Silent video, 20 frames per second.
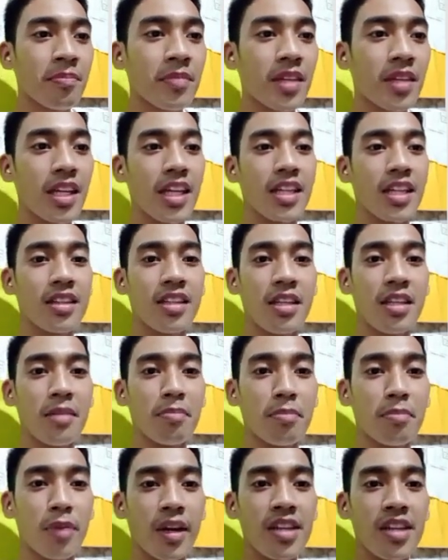It
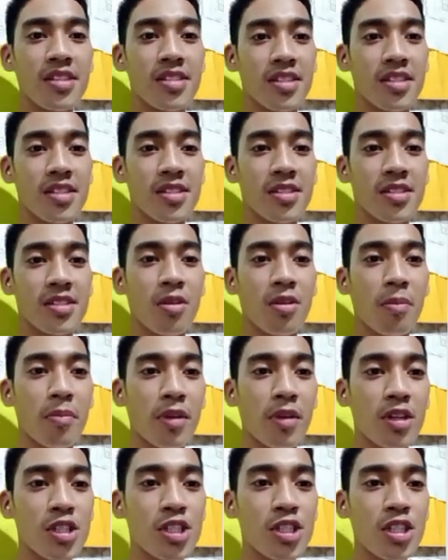embraces
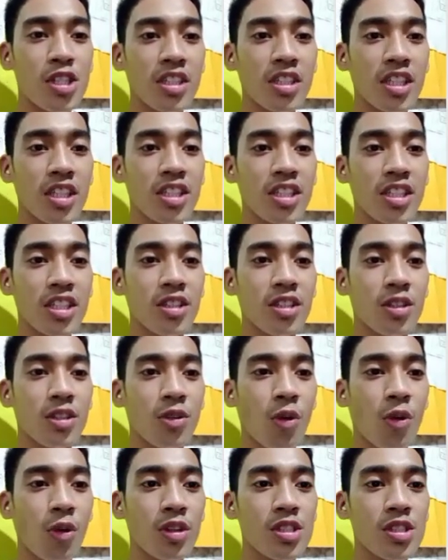commercial
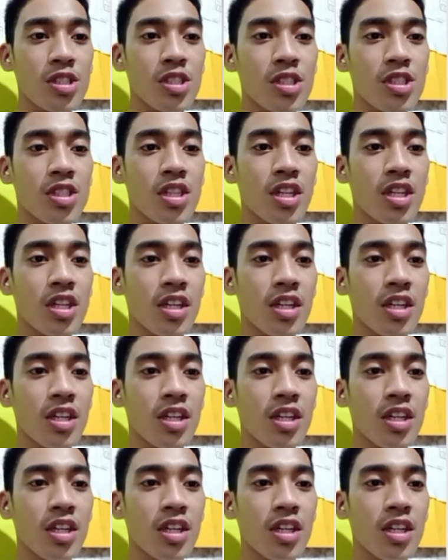intercourse